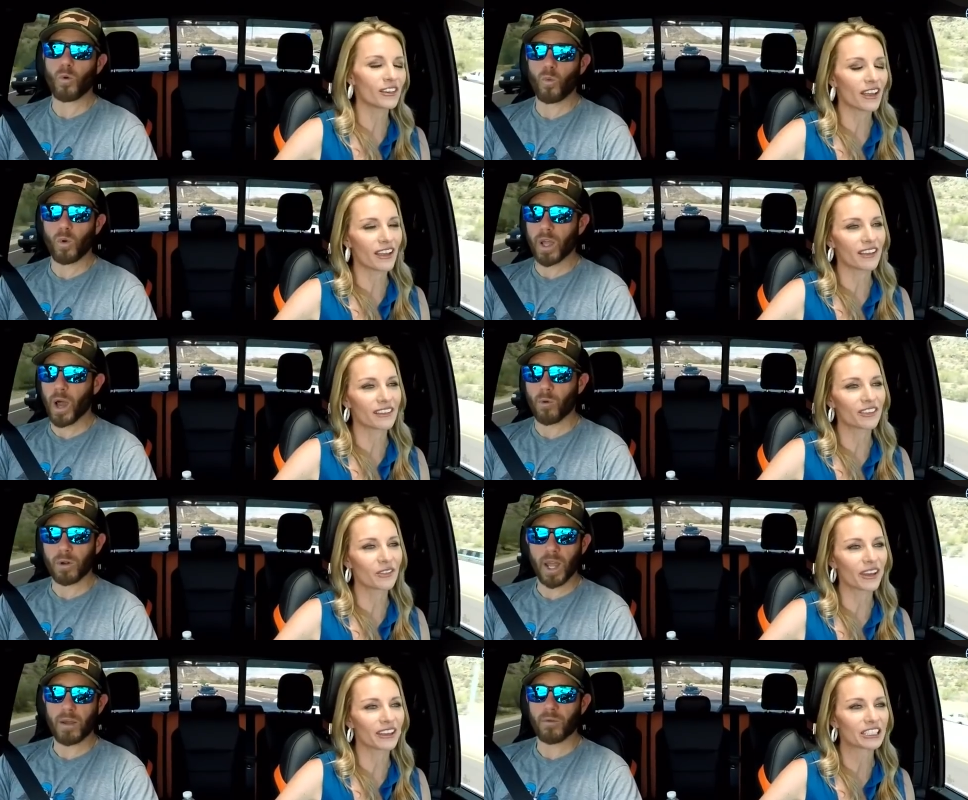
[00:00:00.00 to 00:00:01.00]
Speaker 1: We'll, yeah. Well, yeah, we'll
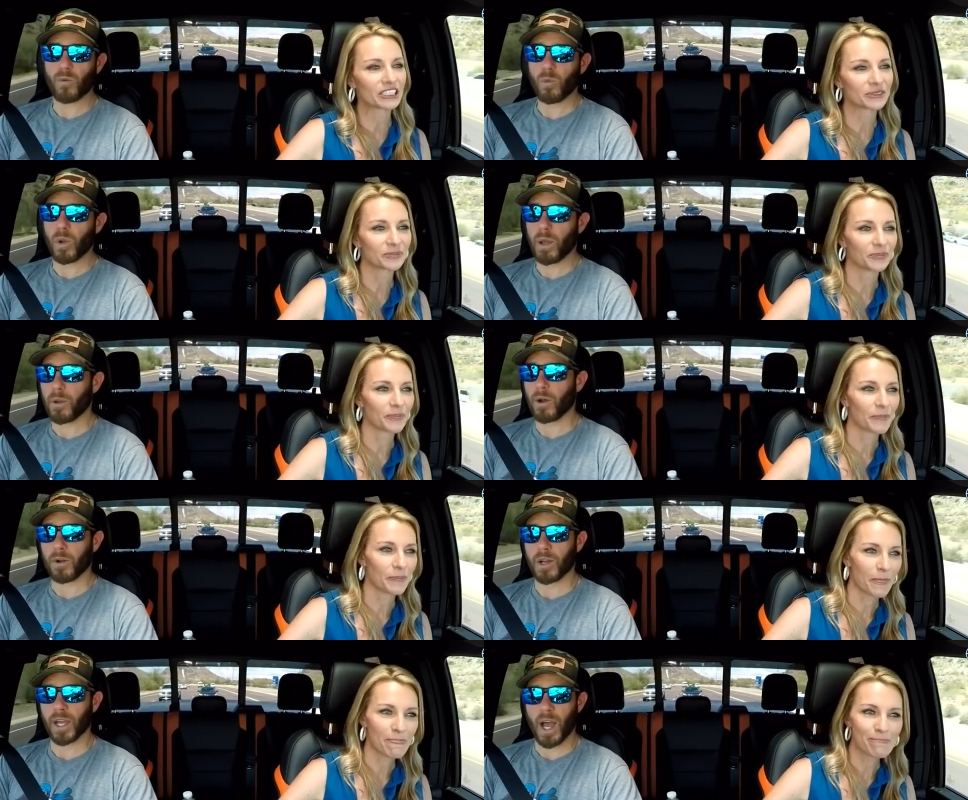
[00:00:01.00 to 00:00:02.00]
okay. name we'll blame it
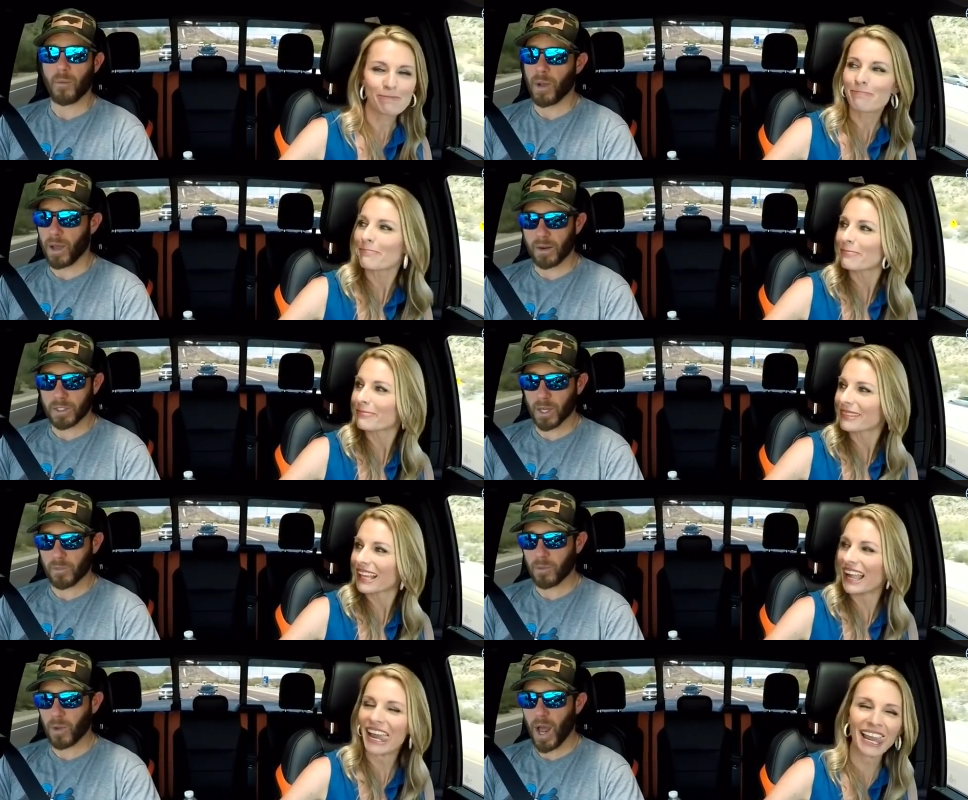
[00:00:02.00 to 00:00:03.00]
on Nick Ahmed or
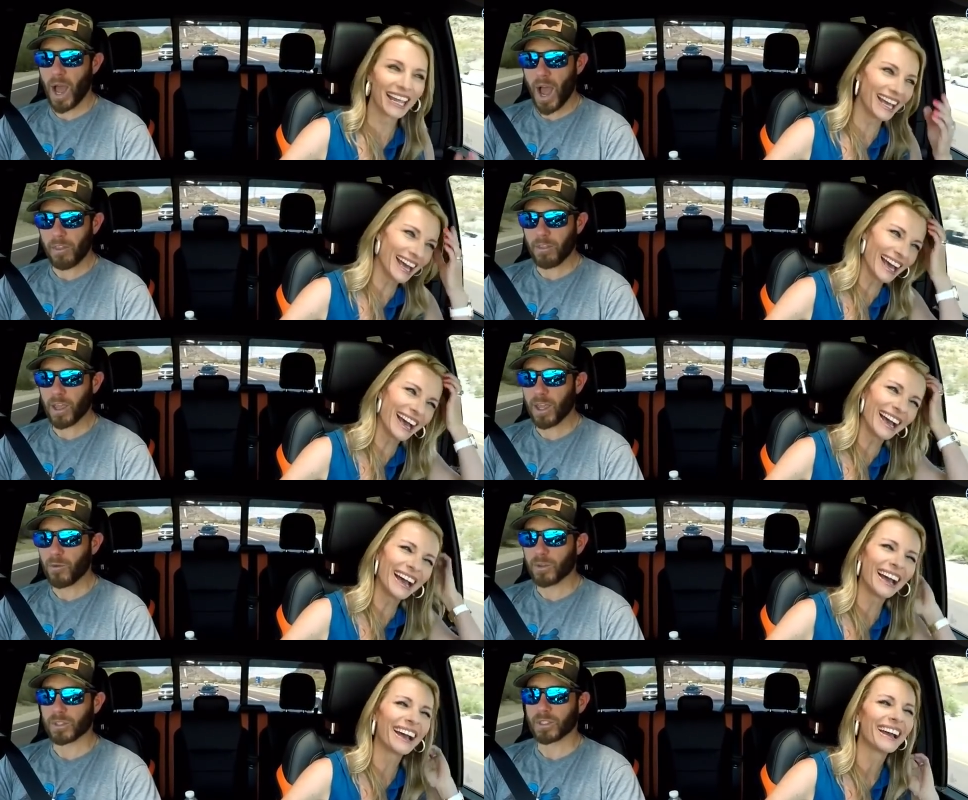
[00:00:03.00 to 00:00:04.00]
something. But I, I think it was